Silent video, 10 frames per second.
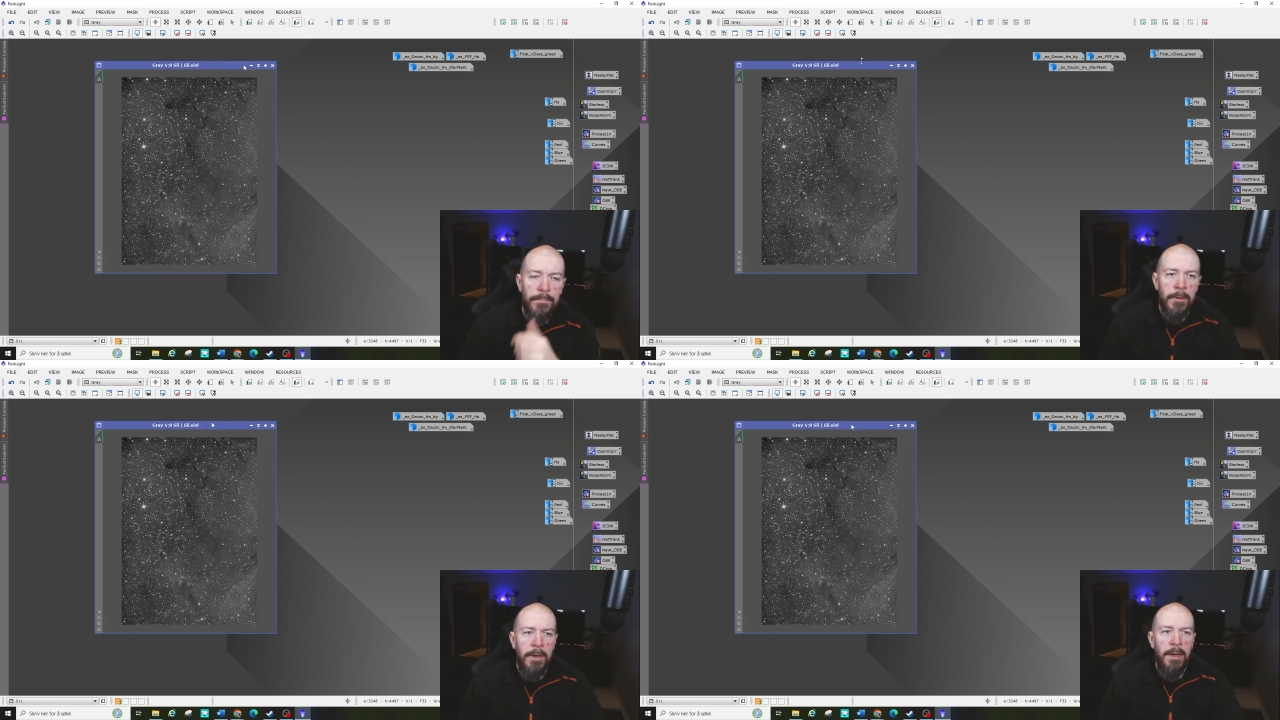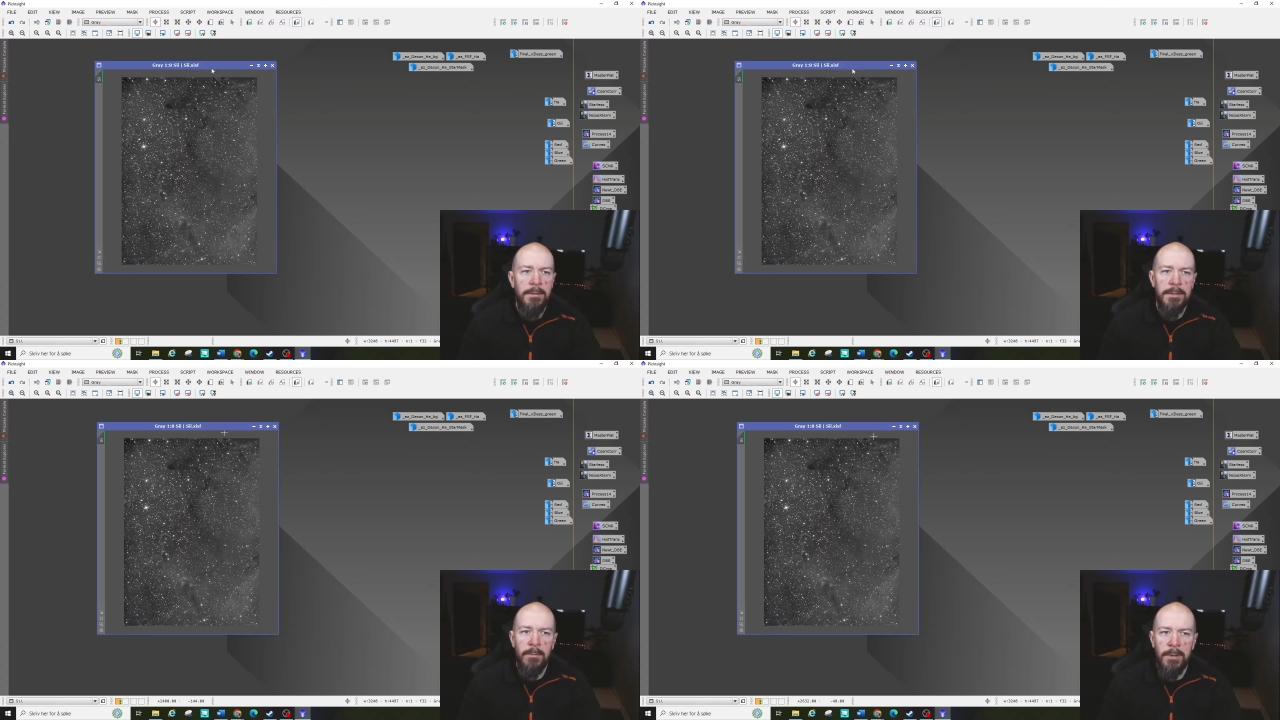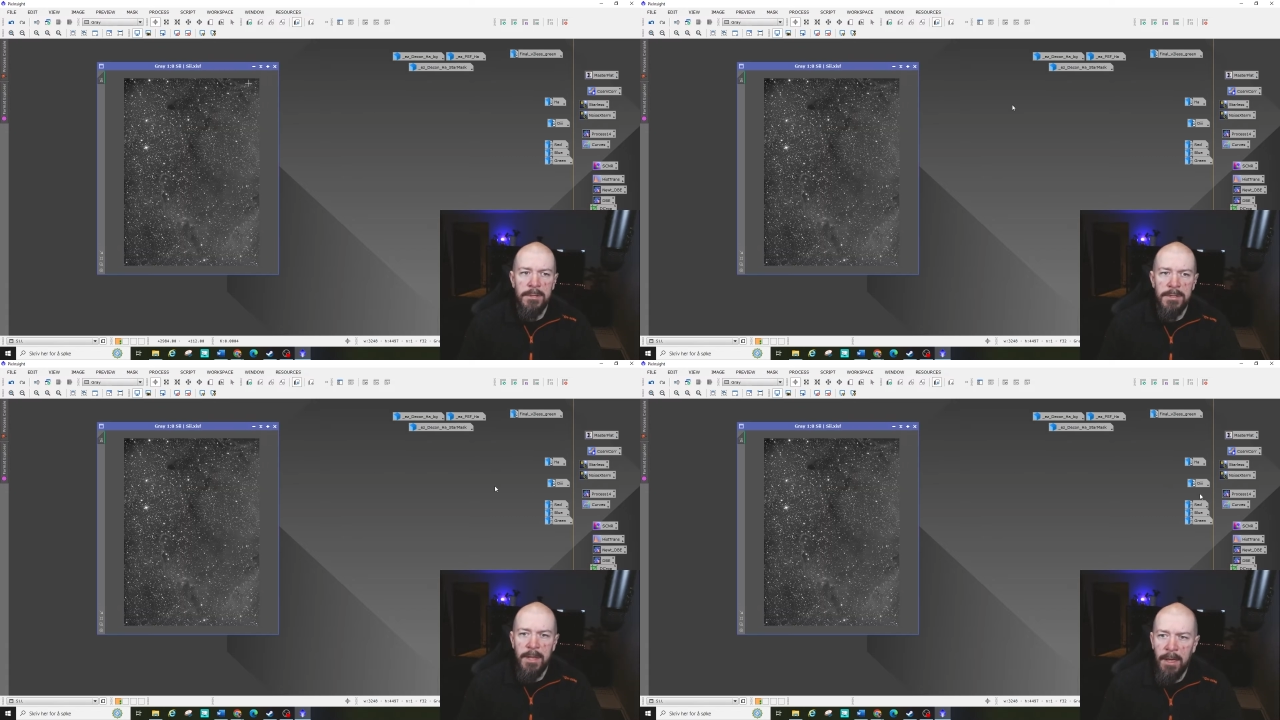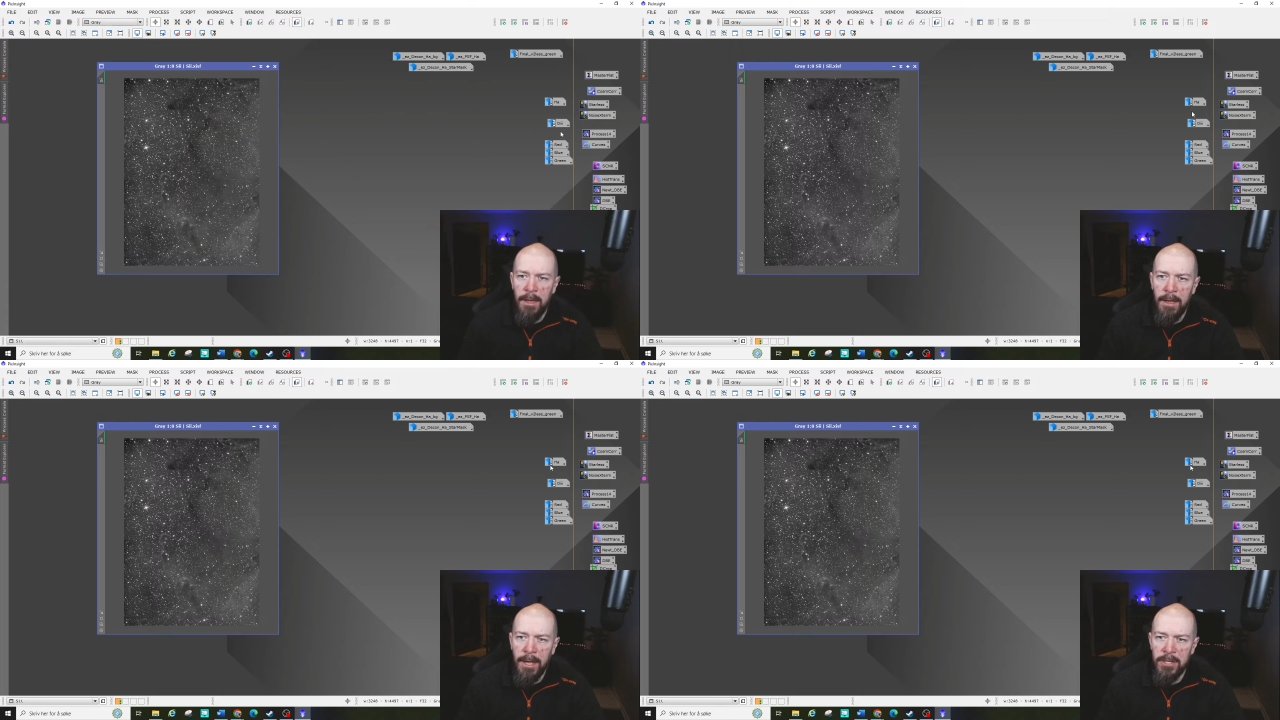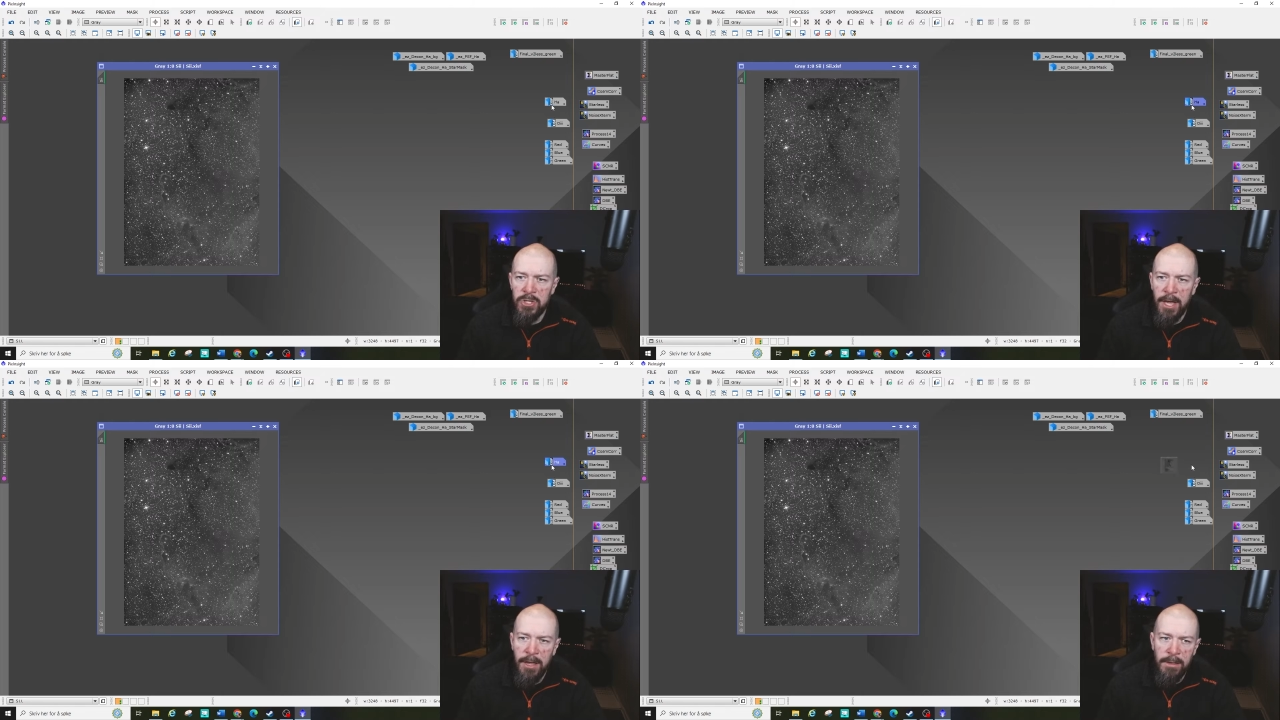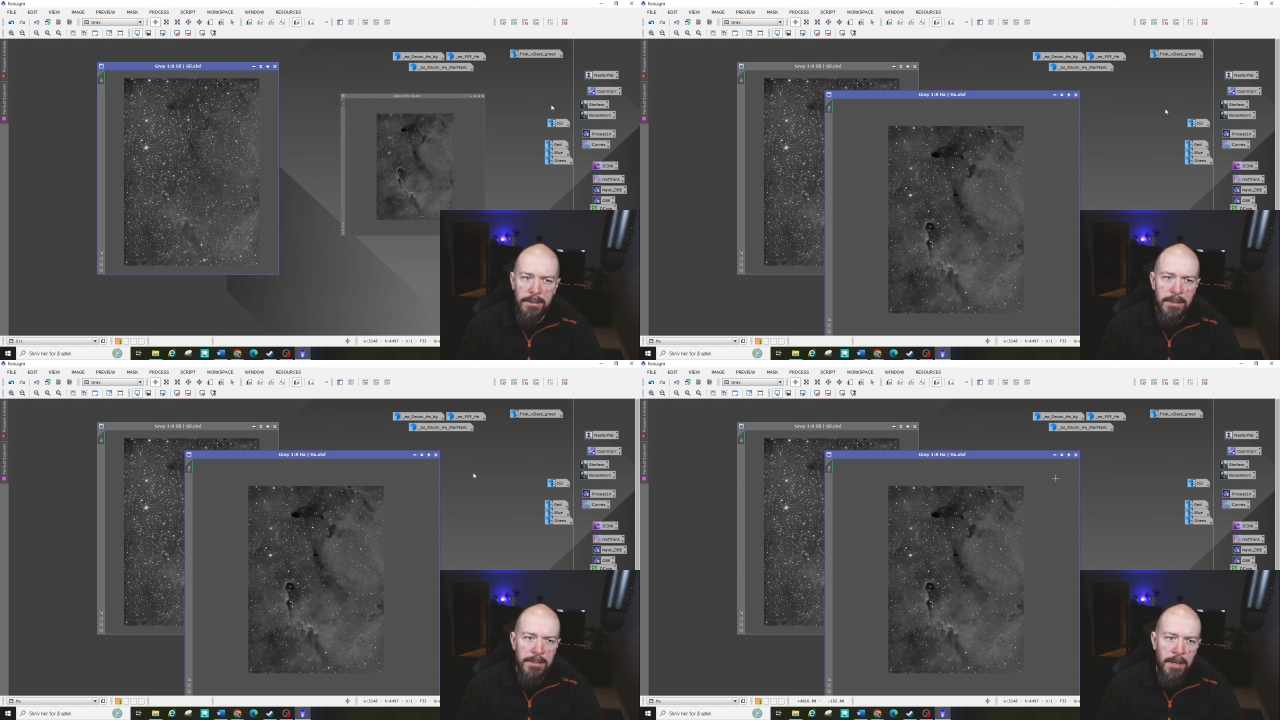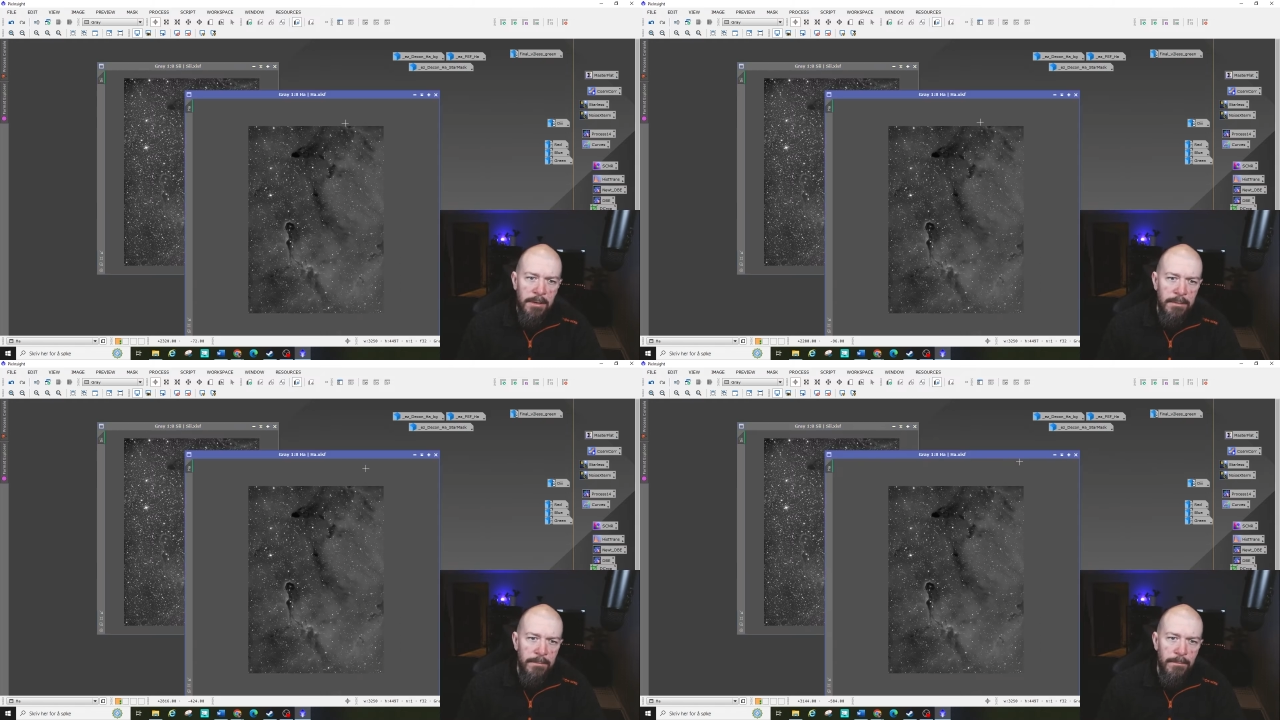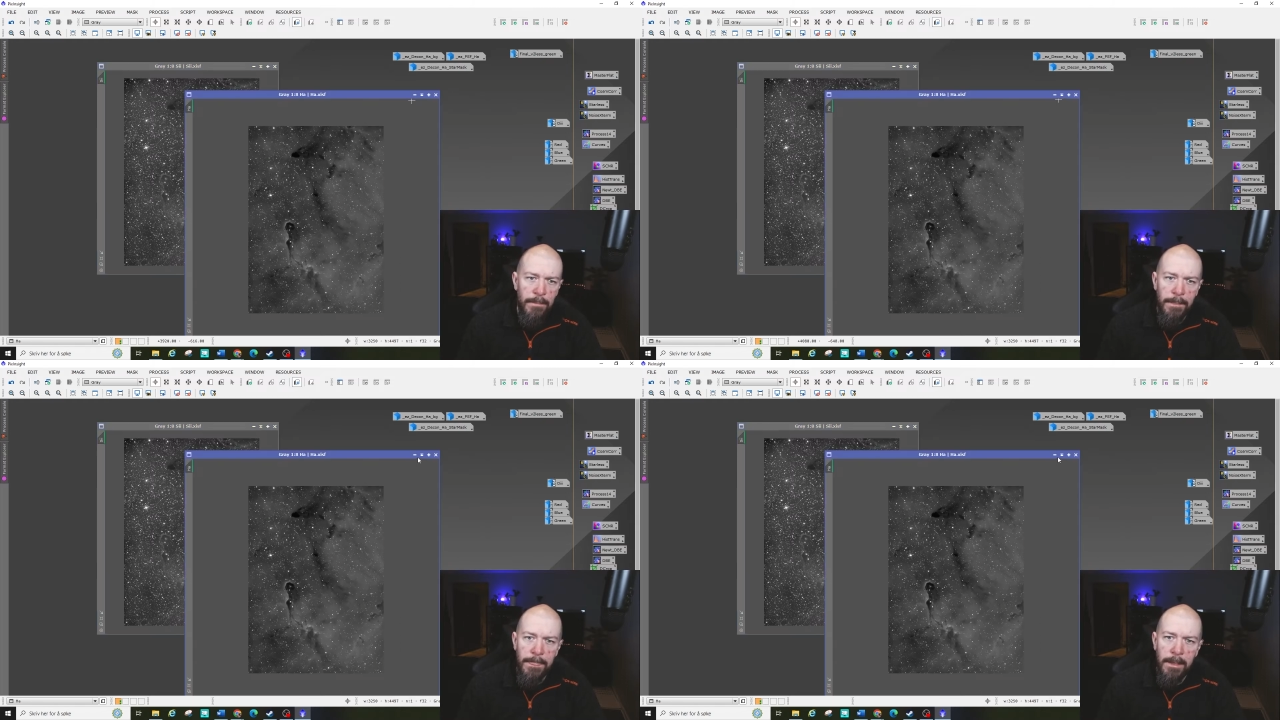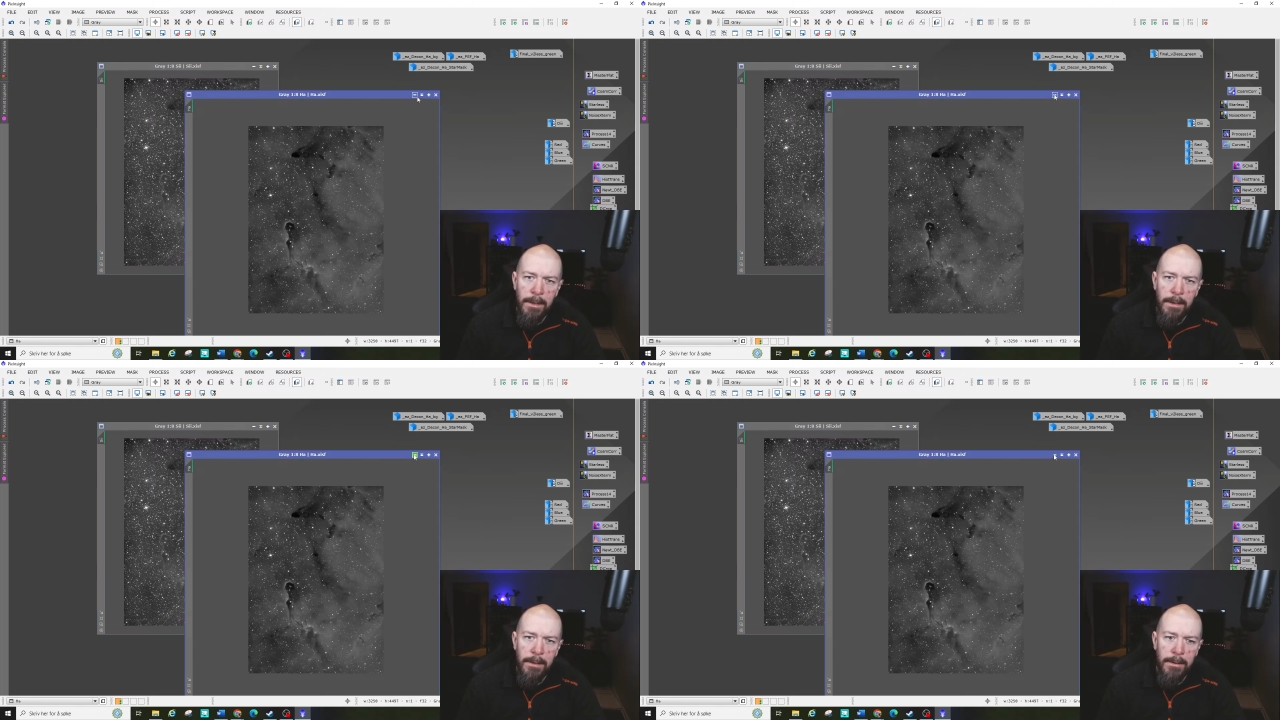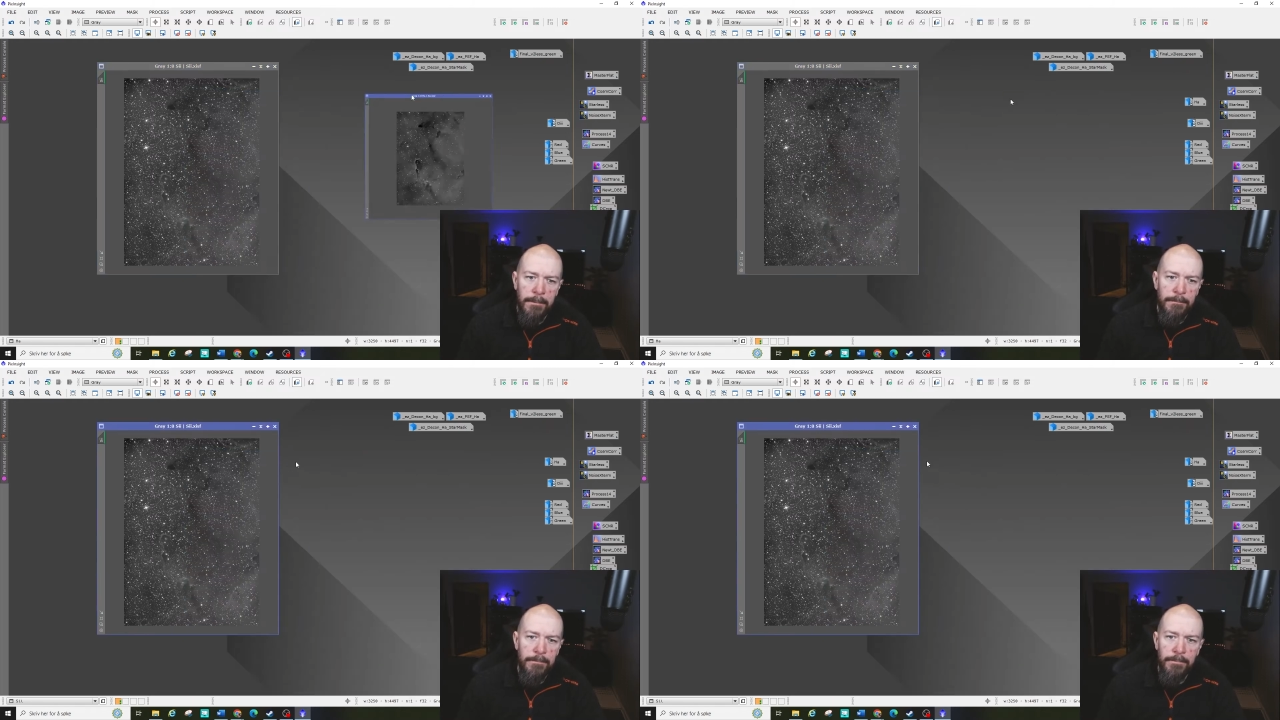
Okay, so once the HA is done, gonna